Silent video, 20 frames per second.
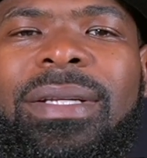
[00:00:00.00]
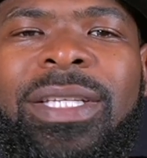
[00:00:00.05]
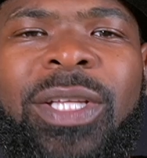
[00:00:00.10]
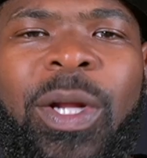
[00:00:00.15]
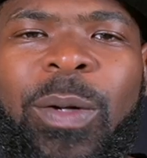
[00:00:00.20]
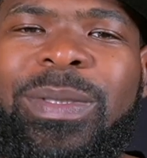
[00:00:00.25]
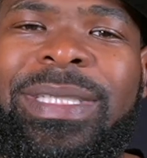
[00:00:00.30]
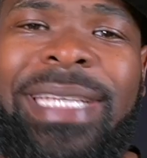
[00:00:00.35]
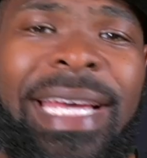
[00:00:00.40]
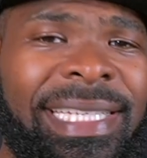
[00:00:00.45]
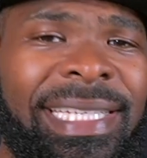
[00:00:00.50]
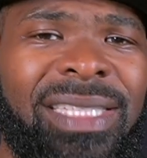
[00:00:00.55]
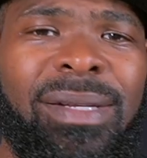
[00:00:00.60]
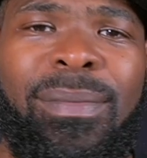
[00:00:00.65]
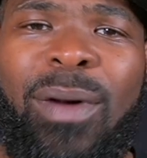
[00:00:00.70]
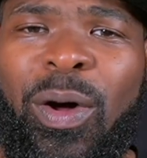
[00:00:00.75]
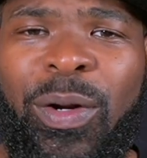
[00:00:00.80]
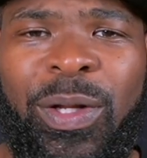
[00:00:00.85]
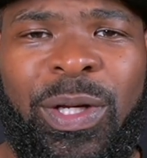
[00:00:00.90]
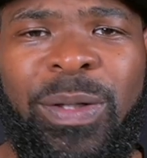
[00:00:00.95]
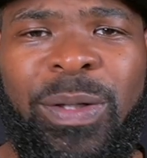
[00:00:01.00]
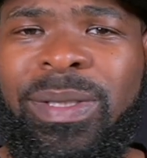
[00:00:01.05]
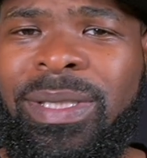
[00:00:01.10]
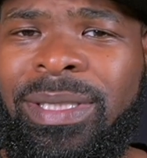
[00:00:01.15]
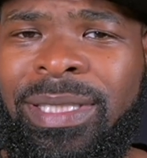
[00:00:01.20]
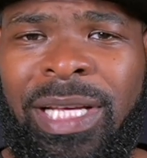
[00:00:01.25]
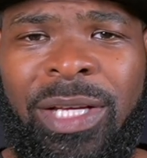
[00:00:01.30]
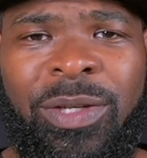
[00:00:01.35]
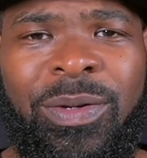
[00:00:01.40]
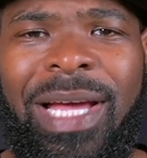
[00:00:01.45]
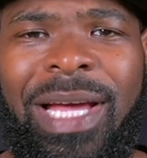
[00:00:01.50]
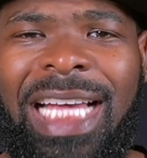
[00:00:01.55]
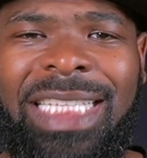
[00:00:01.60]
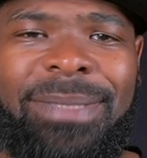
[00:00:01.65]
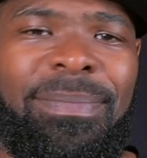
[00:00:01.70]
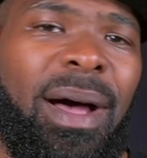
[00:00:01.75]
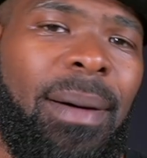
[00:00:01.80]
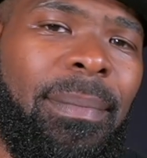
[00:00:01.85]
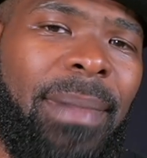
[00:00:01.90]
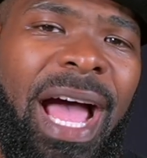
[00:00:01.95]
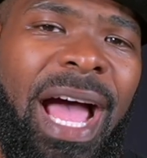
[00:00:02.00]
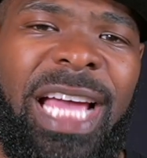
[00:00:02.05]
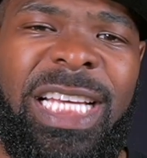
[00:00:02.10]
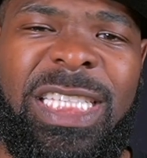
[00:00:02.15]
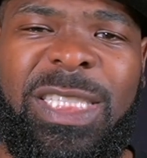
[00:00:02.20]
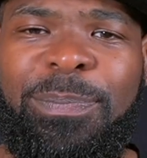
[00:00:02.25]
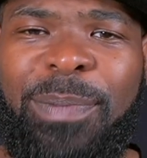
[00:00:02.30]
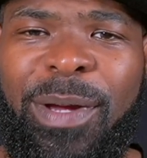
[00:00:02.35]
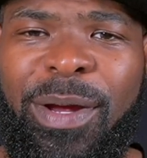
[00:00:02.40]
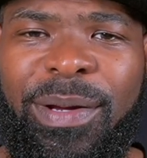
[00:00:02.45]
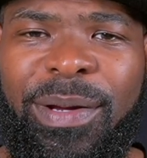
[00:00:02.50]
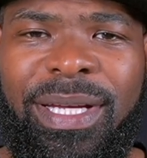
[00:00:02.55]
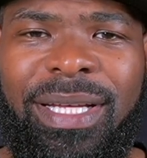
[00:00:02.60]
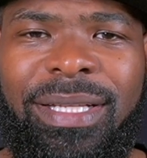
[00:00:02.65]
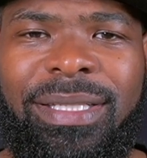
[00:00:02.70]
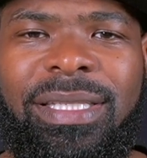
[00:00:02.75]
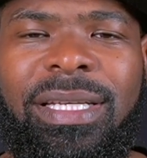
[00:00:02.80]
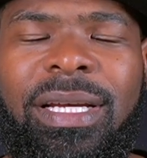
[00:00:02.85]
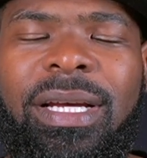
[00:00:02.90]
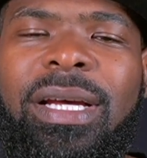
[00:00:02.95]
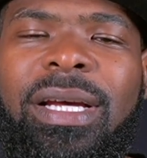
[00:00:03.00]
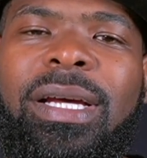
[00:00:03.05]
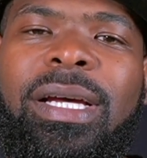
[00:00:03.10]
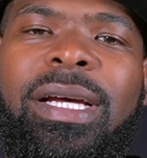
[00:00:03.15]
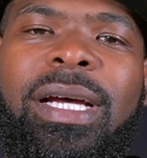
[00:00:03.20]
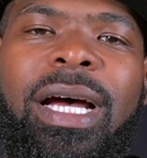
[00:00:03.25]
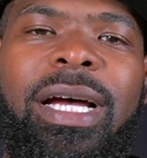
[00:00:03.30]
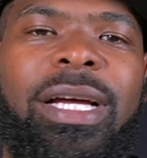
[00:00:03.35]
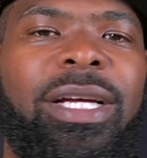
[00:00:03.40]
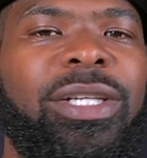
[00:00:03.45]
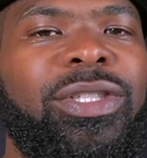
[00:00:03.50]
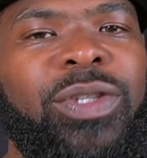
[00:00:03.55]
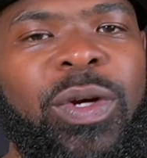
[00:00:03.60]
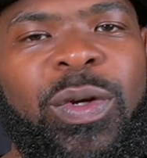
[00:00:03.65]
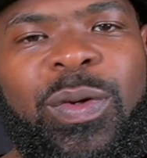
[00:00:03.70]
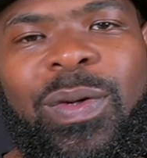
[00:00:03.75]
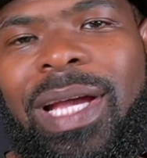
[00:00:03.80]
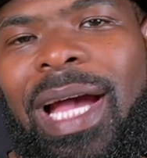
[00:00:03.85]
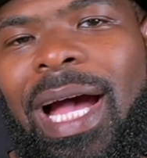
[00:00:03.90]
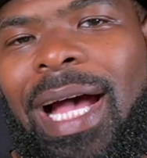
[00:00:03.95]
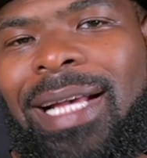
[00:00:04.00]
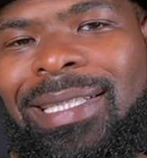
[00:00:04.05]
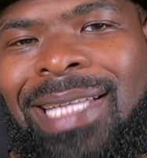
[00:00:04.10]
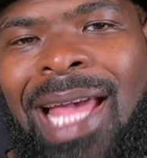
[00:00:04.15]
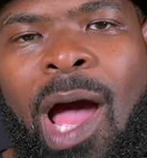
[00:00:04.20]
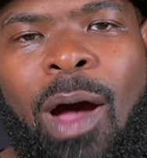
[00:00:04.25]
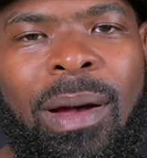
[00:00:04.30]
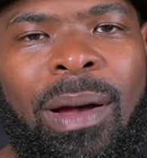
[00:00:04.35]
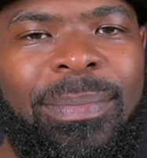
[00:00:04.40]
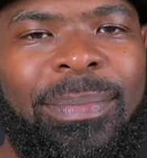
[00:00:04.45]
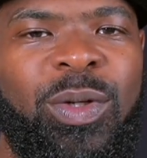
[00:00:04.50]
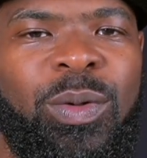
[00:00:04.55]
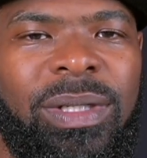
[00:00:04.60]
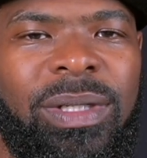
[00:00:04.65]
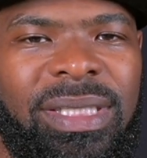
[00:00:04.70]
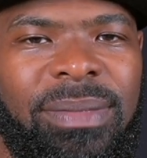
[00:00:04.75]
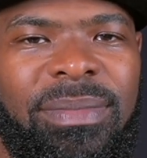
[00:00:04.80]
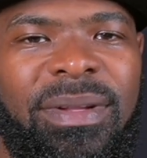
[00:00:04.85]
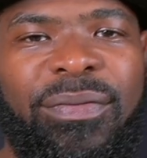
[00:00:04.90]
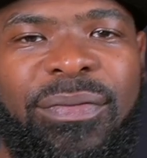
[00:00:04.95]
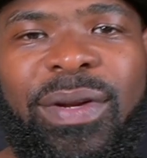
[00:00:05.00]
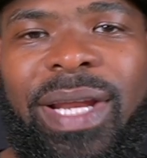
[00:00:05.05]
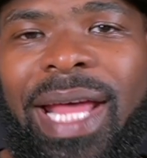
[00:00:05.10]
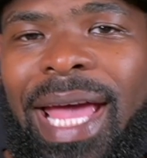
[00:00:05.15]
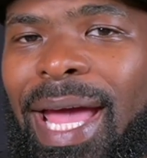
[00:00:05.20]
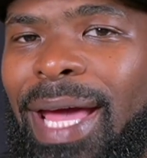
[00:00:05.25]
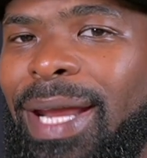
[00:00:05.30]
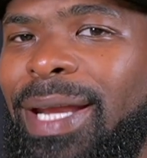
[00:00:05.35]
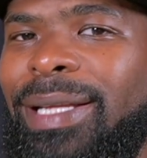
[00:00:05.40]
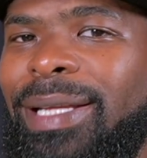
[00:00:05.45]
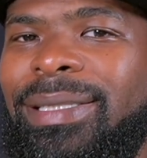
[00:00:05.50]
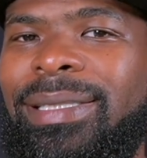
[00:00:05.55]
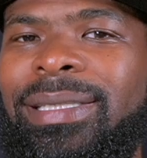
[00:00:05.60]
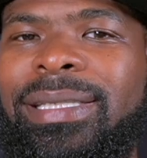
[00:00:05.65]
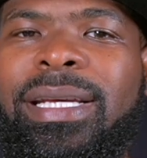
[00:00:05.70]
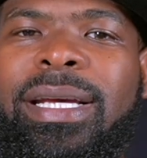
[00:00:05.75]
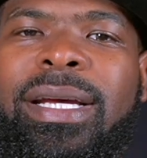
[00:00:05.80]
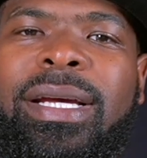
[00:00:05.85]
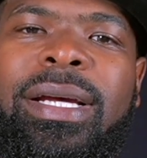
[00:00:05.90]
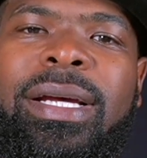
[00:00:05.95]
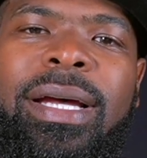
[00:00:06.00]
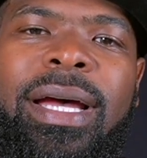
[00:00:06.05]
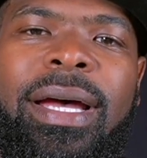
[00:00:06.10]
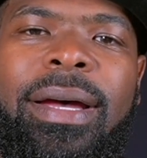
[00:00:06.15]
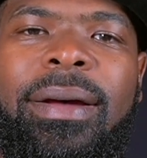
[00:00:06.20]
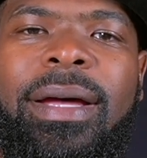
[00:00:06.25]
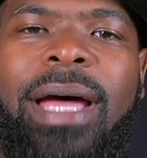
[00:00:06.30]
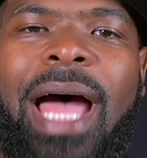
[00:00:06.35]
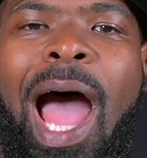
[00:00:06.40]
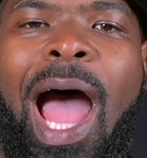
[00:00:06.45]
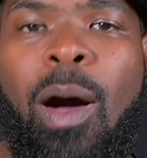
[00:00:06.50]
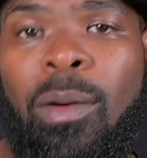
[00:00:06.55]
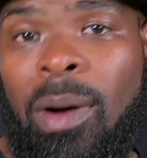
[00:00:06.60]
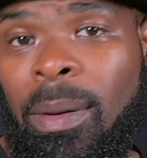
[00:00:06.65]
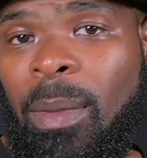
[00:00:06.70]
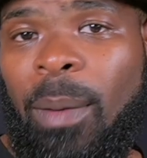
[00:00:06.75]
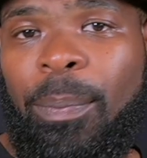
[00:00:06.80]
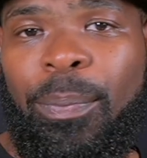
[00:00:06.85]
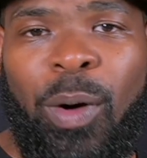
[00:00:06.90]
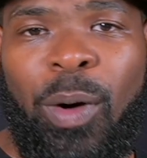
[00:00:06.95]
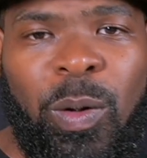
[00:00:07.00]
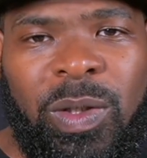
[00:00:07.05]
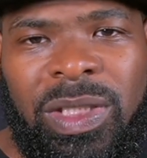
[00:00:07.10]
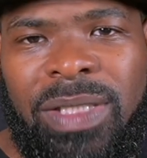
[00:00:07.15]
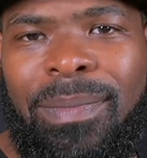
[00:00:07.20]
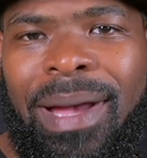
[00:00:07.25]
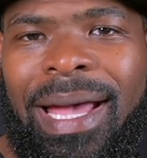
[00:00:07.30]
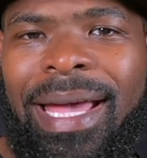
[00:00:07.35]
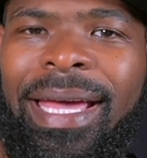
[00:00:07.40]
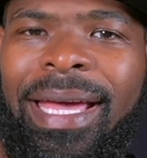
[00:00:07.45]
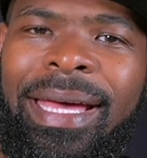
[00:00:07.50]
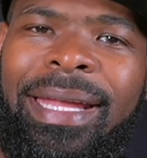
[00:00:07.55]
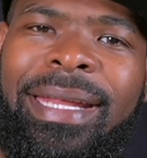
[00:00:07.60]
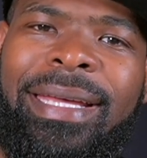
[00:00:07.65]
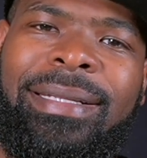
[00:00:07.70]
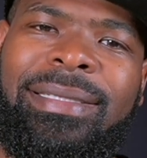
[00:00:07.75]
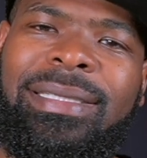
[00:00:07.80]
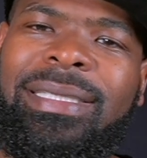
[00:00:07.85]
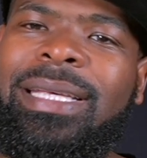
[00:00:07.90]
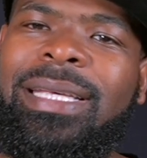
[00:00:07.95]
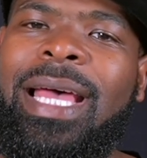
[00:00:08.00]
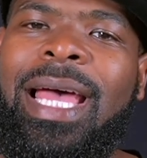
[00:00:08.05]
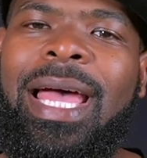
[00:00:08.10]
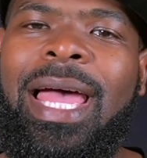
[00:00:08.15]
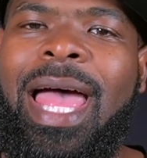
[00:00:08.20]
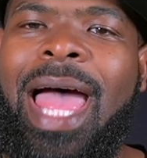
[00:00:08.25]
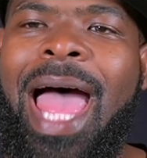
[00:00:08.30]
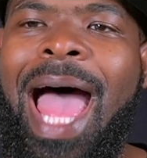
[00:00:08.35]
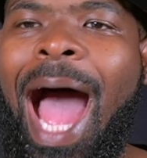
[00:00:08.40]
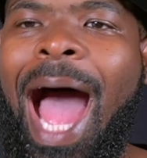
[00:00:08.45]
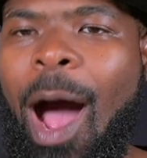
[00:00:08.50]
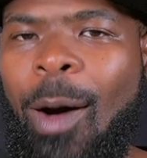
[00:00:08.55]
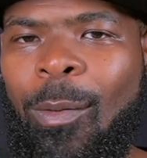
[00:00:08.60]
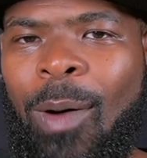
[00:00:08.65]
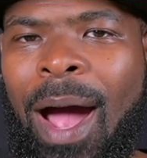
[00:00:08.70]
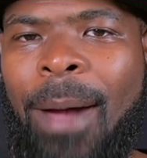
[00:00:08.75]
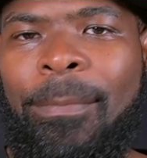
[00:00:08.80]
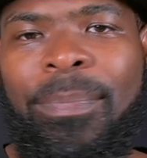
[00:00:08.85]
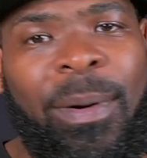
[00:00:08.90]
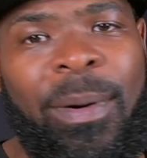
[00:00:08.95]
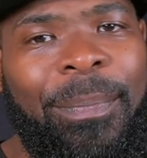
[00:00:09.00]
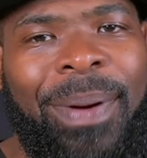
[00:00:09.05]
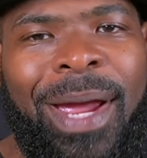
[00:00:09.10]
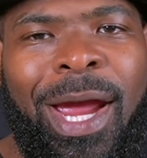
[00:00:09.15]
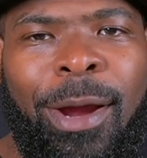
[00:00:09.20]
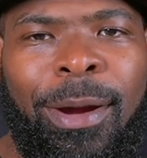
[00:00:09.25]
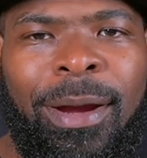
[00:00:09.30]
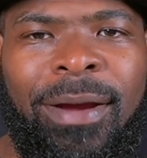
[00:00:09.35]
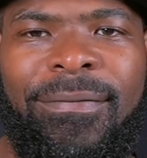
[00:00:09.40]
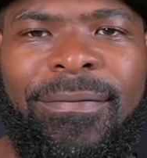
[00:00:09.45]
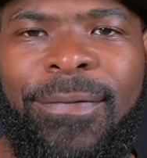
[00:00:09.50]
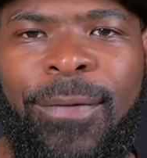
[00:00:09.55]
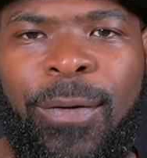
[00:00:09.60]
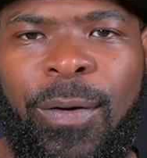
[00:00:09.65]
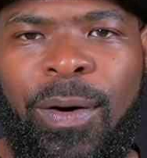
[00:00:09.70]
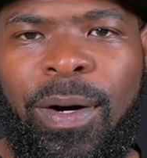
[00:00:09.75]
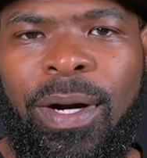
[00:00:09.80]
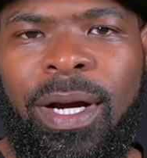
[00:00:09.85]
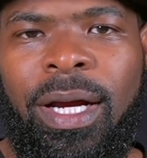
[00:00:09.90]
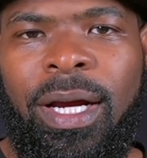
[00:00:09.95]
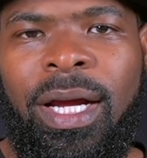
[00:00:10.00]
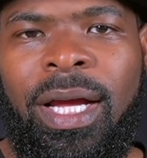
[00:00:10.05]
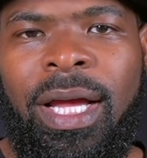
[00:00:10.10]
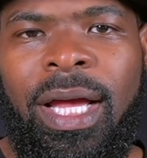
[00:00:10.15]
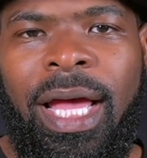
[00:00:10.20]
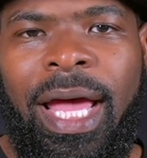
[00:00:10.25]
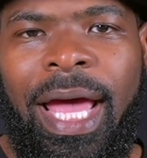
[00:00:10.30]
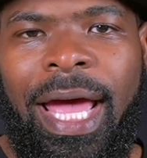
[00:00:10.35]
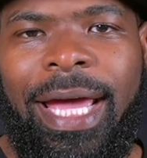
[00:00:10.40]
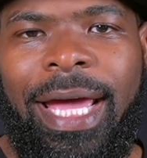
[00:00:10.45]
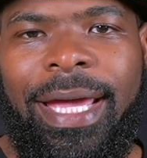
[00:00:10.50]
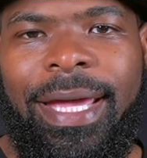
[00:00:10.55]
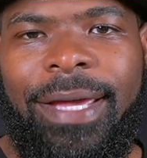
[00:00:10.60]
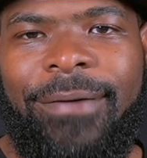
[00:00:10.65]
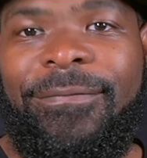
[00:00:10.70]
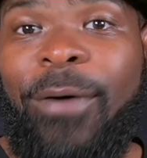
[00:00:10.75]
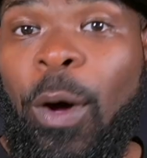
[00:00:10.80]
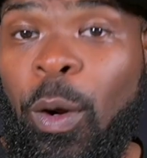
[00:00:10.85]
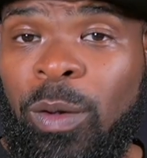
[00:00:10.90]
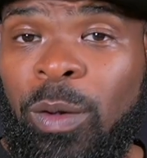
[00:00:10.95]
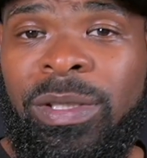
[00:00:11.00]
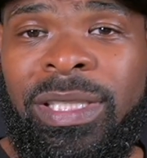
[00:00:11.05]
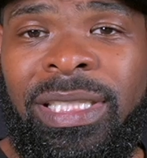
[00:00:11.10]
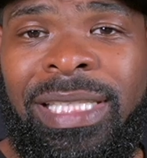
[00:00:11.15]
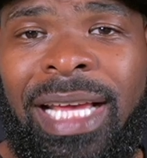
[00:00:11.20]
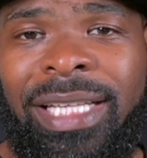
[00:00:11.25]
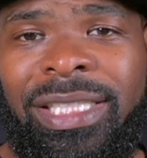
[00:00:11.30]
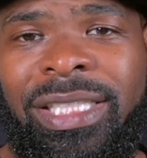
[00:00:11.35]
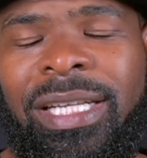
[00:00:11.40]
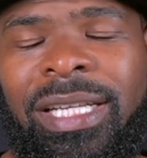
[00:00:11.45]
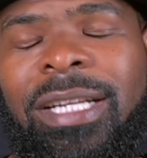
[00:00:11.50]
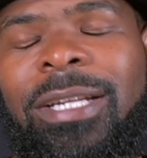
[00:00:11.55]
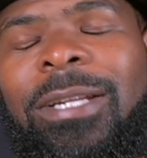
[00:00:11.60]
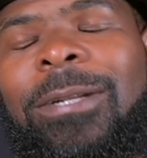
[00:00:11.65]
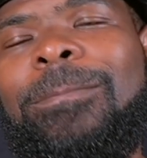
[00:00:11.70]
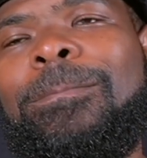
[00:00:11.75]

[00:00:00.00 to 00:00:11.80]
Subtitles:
Testimonials, tell you guys about my experience, show you guys how I'm doing some different edits, how I'm approaching my edits, how I'm preparing for a photo session,